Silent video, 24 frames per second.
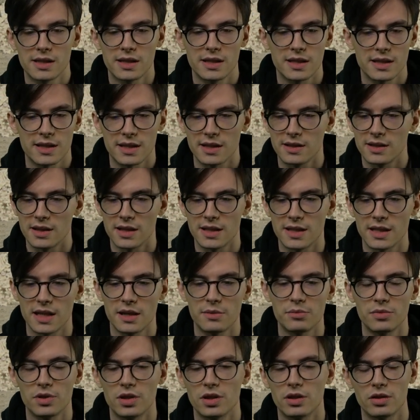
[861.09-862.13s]
The same
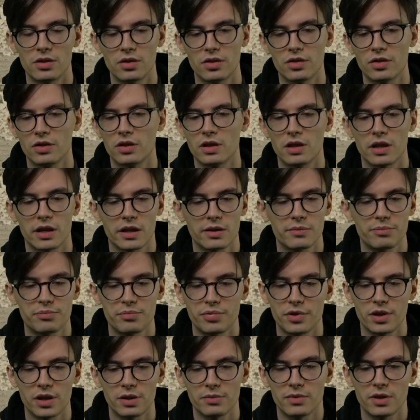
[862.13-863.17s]
year, like
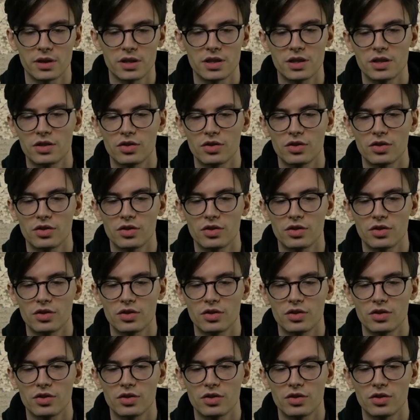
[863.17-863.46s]
pretty much